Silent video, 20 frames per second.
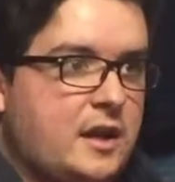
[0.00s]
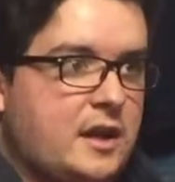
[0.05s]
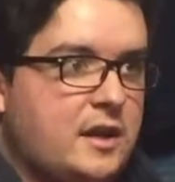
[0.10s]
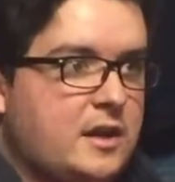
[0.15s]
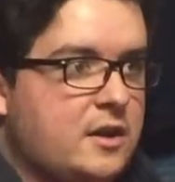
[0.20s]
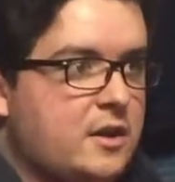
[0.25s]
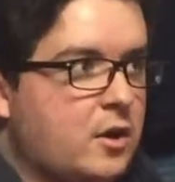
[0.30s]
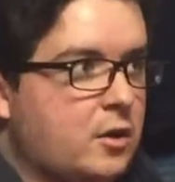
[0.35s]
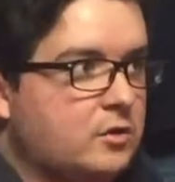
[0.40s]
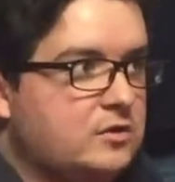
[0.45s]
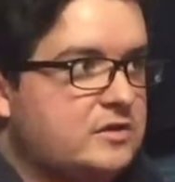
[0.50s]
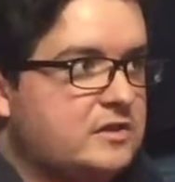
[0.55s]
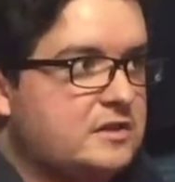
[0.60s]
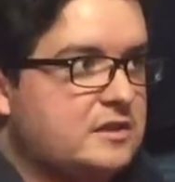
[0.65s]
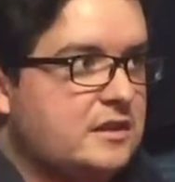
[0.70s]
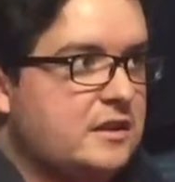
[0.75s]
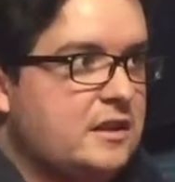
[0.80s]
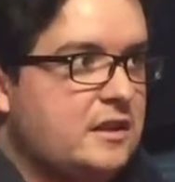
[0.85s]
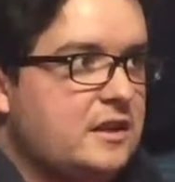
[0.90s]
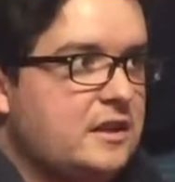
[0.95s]
and notes
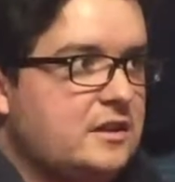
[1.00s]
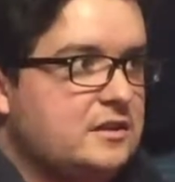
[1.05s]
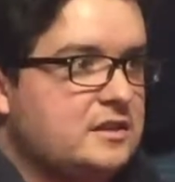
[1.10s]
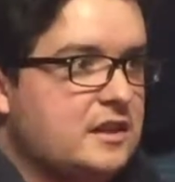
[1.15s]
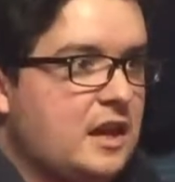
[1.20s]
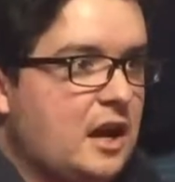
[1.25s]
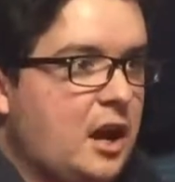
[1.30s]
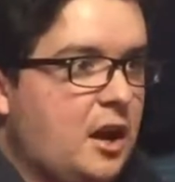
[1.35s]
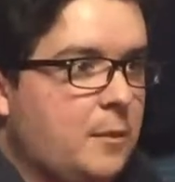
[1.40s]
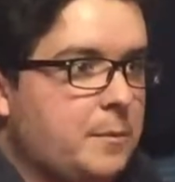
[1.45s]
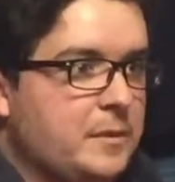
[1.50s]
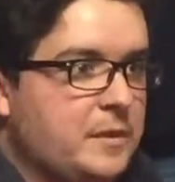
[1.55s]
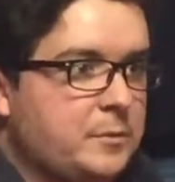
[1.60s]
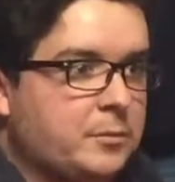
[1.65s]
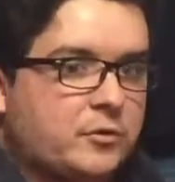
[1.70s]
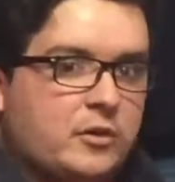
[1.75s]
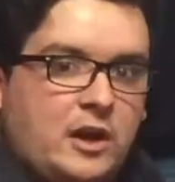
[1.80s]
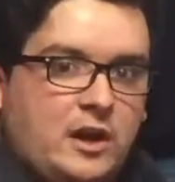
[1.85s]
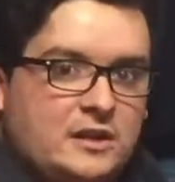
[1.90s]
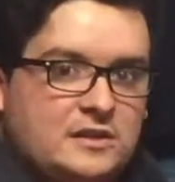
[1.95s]
to help me
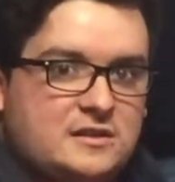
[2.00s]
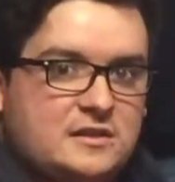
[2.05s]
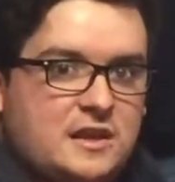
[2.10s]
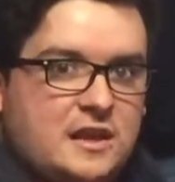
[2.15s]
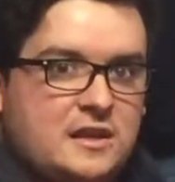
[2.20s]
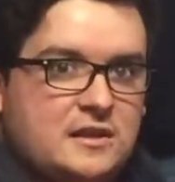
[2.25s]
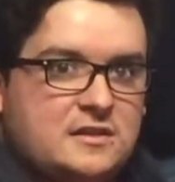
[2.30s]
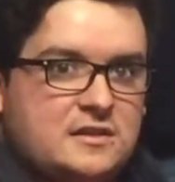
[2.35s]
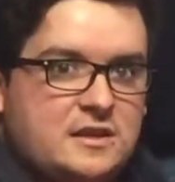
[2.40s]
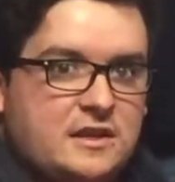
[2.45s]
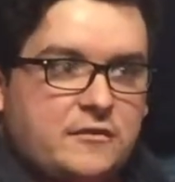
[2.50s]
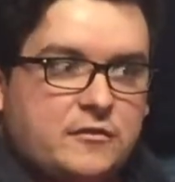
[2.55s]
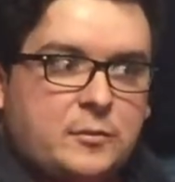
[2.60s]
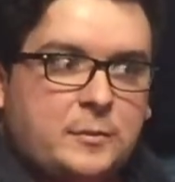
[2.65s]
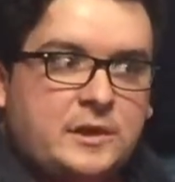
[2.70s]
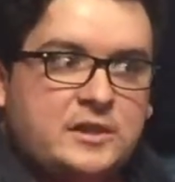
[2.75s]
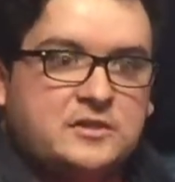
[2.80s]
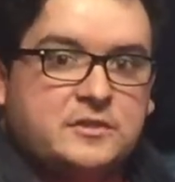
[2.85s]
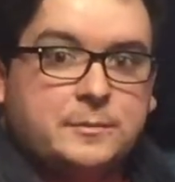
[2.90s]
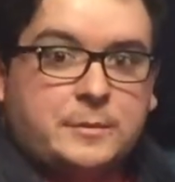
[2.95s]
process the
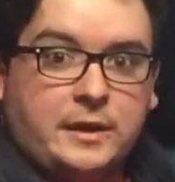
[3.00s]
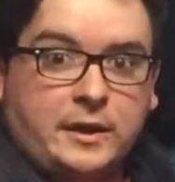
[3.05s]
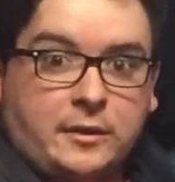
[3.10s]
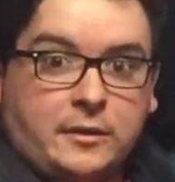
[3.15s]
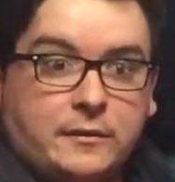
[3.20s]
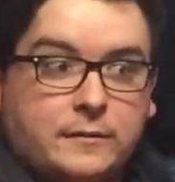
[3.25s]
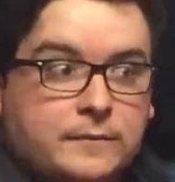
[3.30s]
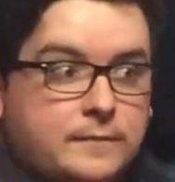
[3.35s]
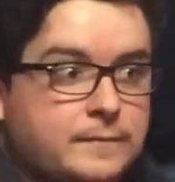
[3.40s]
information better.